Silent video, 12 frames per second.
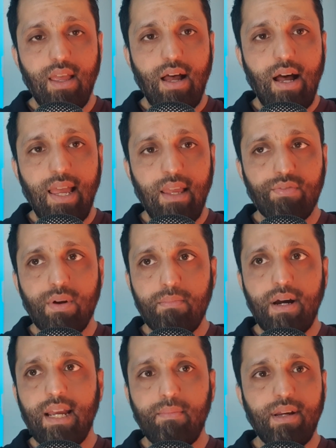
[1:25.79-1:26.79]
I
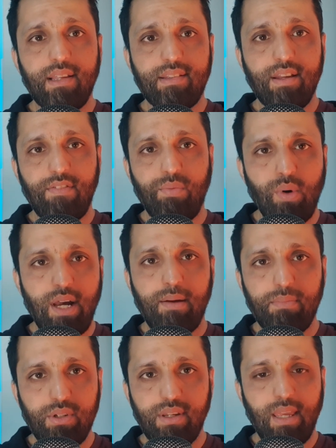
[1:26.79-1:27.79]
remind myself why
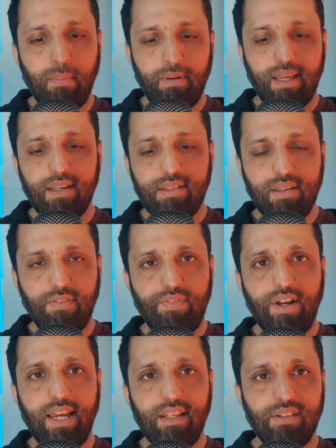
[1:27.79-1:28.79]
I'm doing it, because if
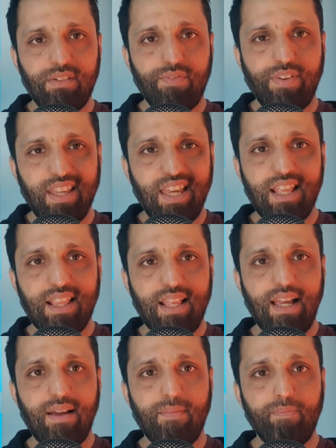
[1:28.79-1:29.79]
I forget
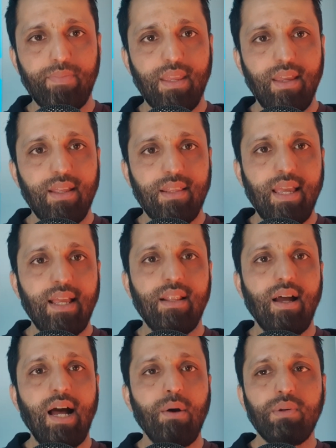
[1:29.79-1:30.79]
that, then
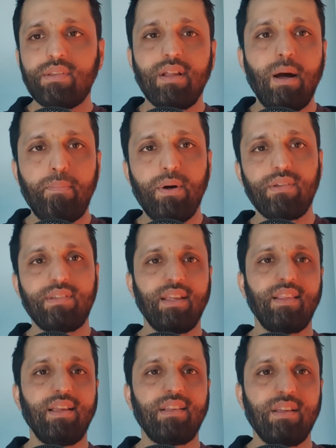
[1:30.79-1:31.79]
I would start posting
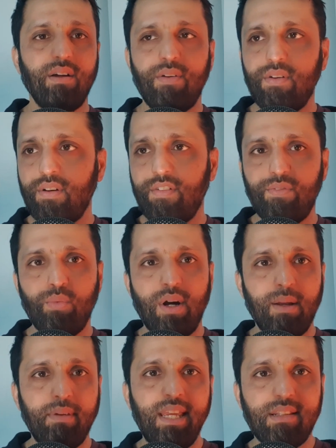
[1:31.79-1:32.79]
things of, of
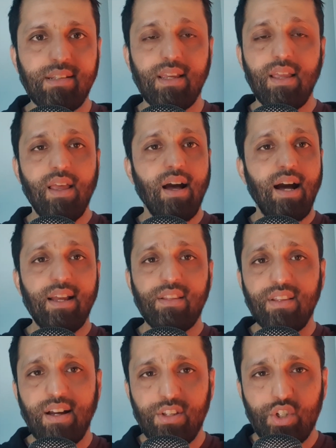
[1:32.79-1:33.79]
what I'm eating. I,
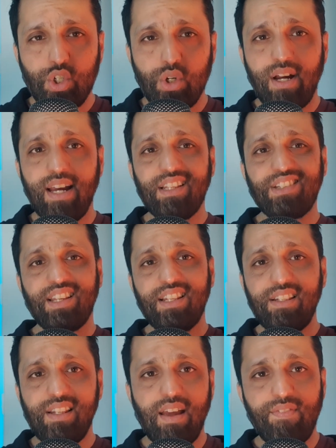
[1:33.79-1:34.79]
I try to
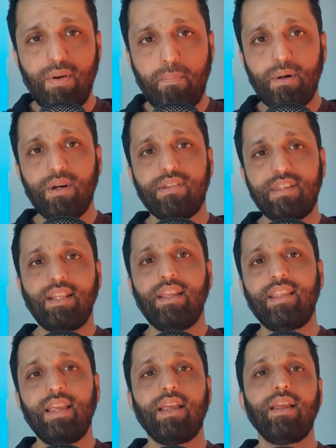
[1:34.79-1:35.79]
never post
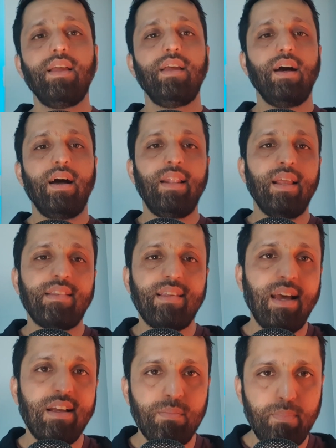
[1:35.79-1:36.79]
anything unless
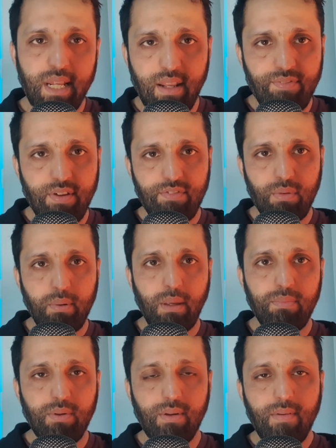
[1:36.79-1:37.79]
it has benefit for
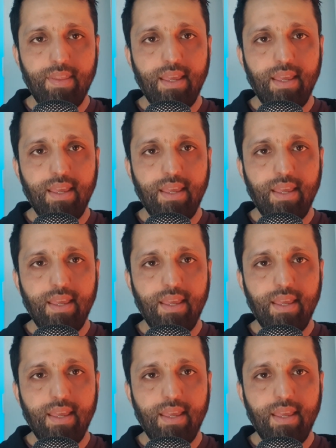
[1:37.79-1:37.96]
people.